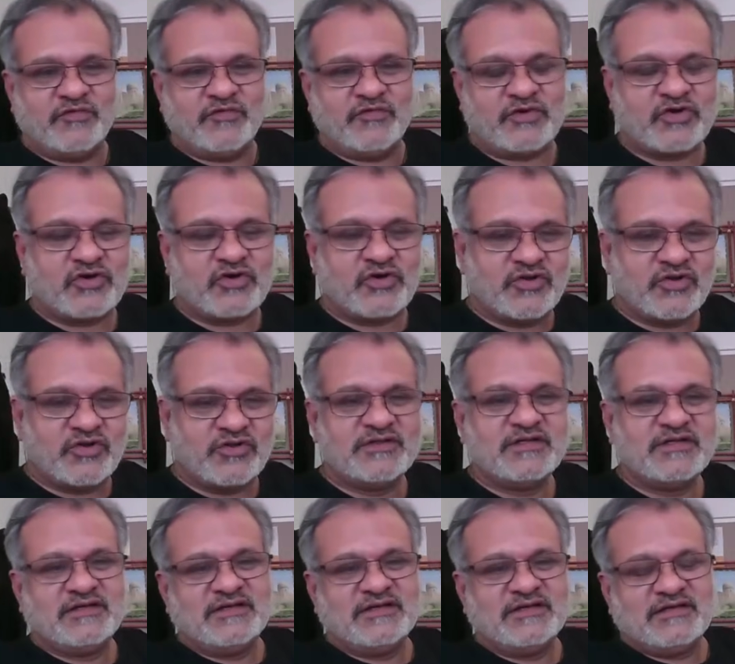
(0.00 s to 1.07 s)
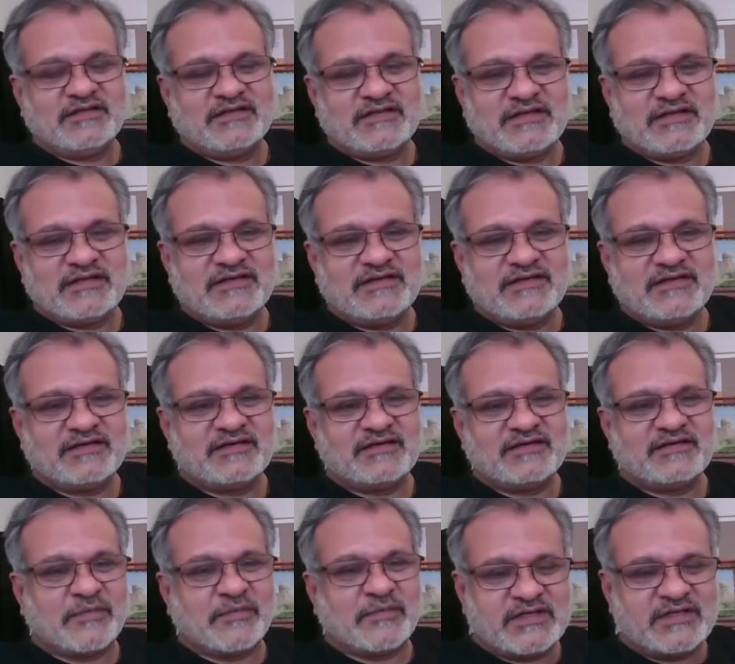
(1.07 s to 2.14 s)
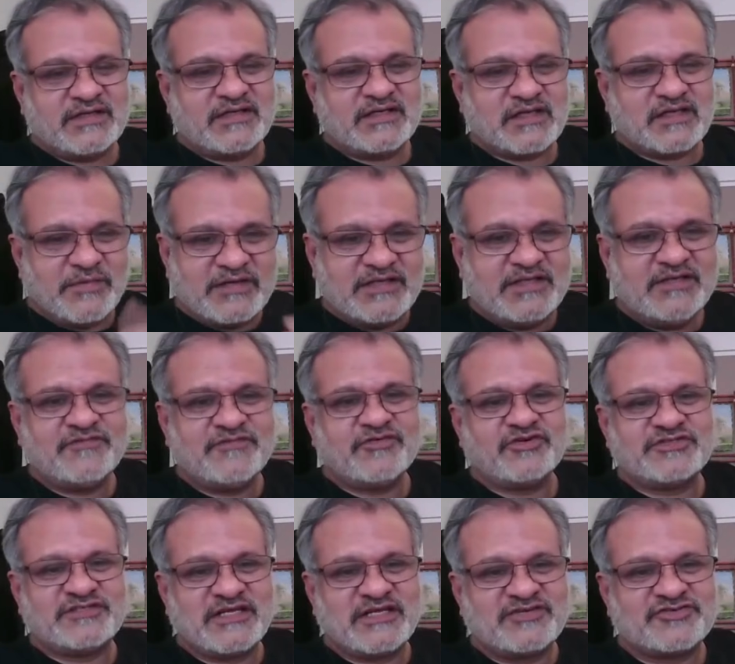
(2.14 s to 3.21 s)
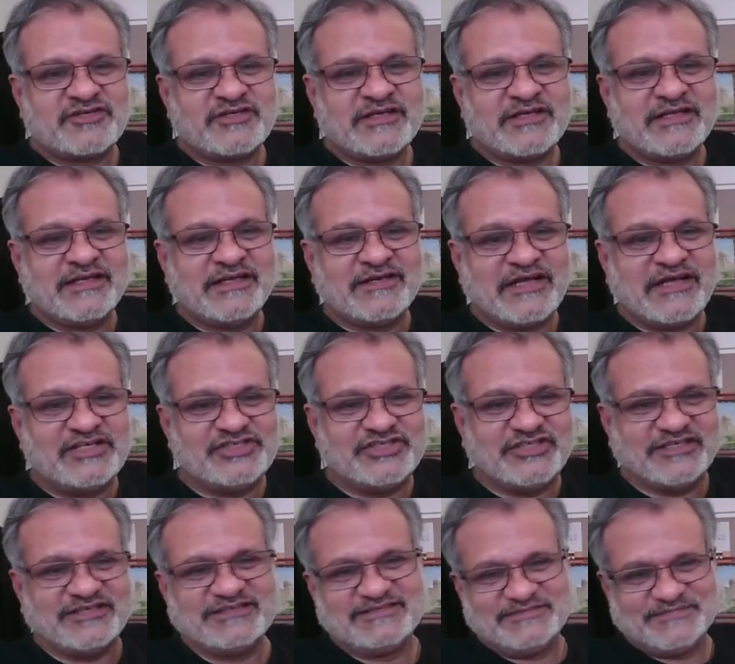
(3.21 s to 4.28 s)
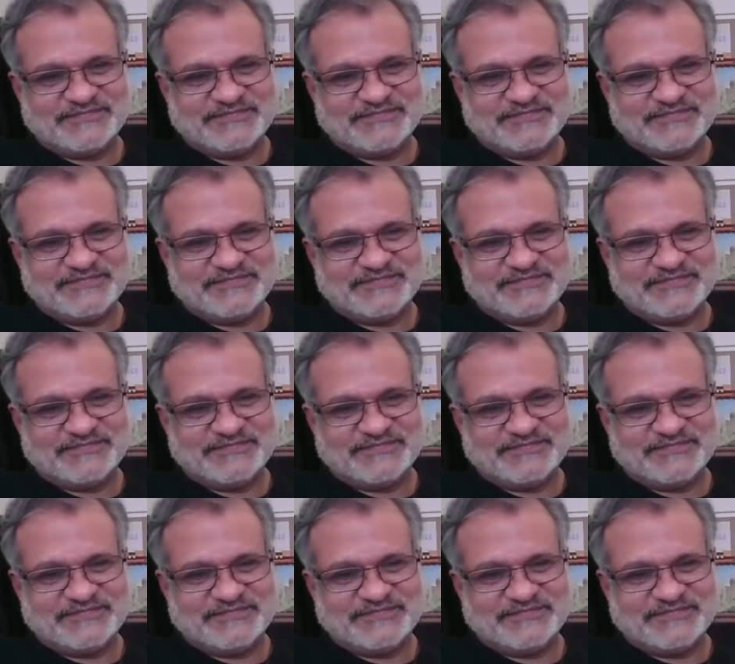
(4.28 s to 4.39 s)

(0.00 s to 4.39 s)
We were called the Committee for Central and Inner Asia.